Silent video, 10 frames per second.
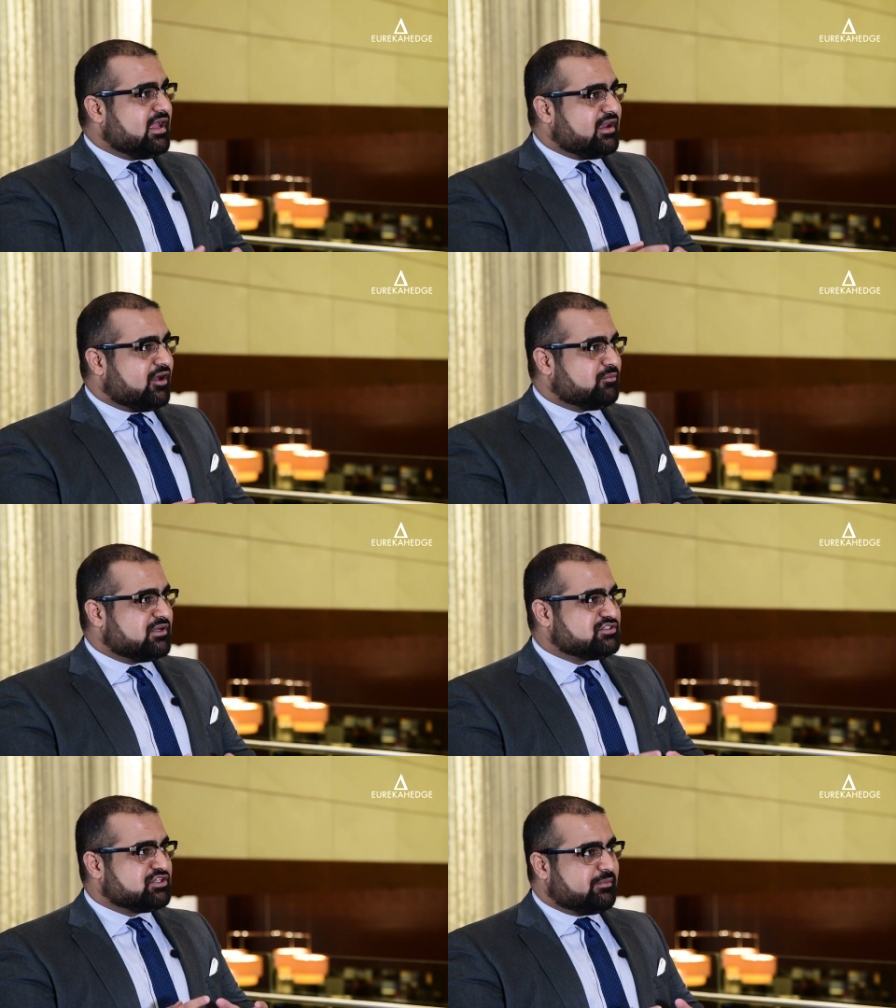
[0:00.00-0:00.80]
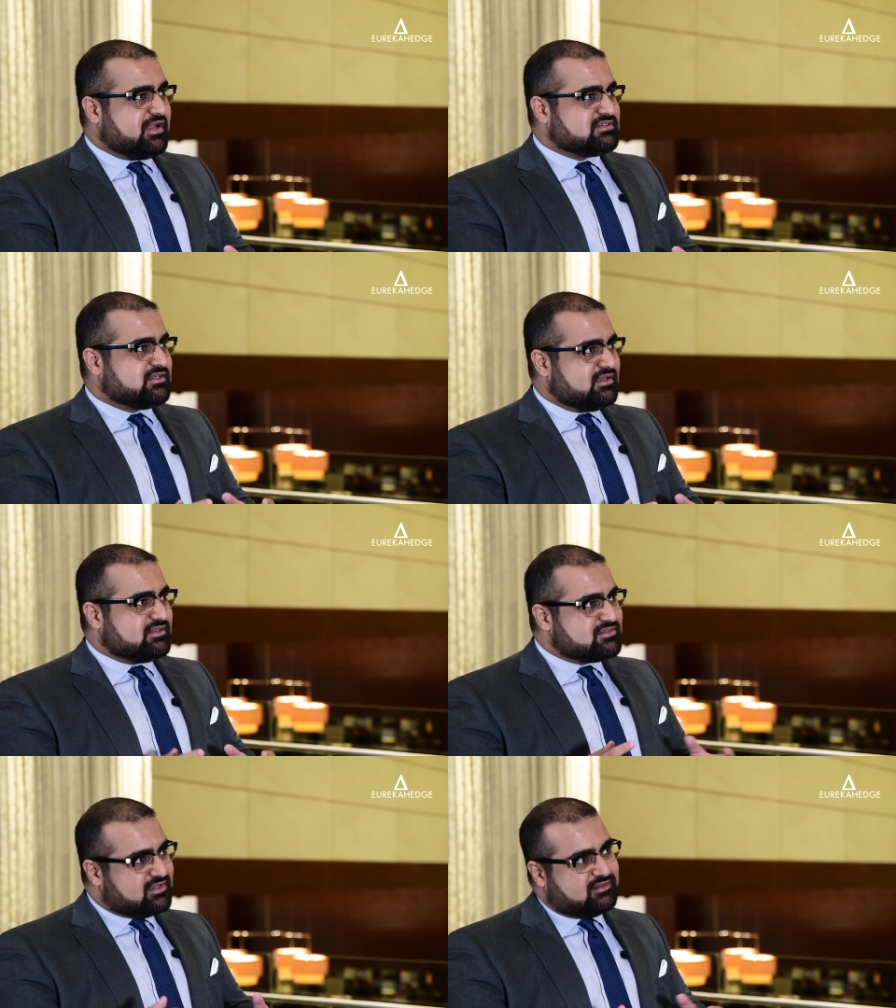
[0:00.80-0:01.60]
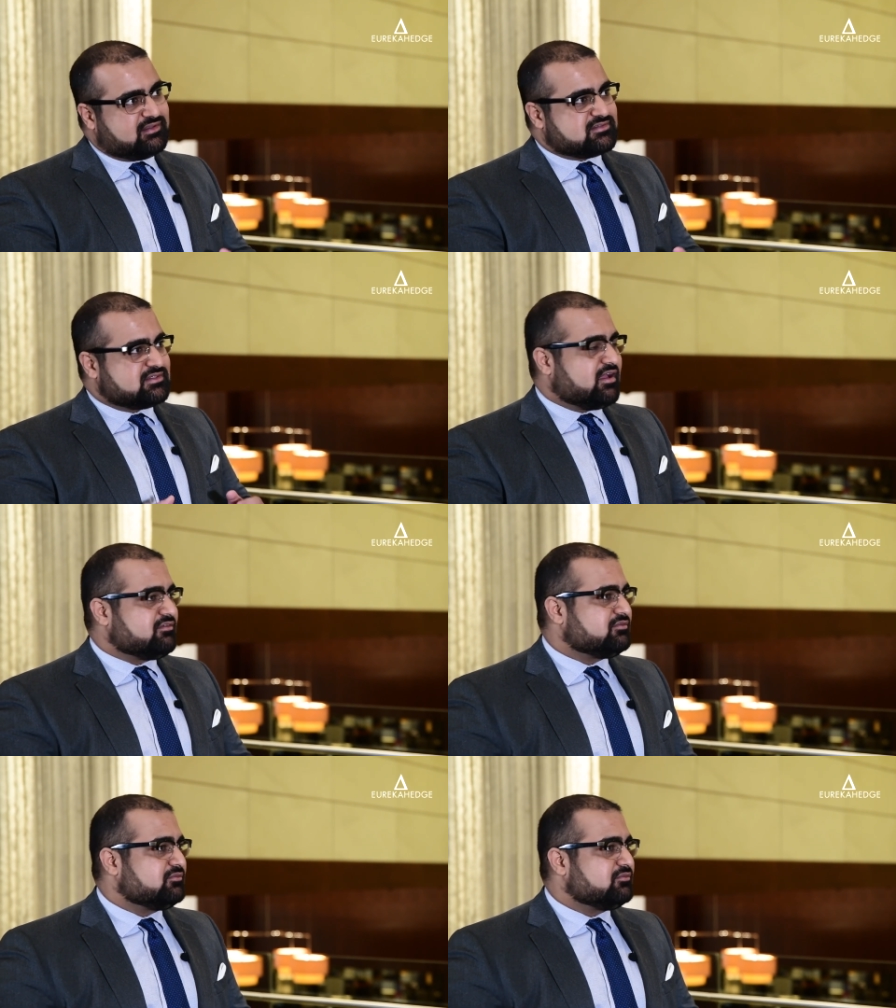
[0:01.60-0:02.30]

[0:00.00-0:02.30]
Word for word: and how much capacity and scale does it have?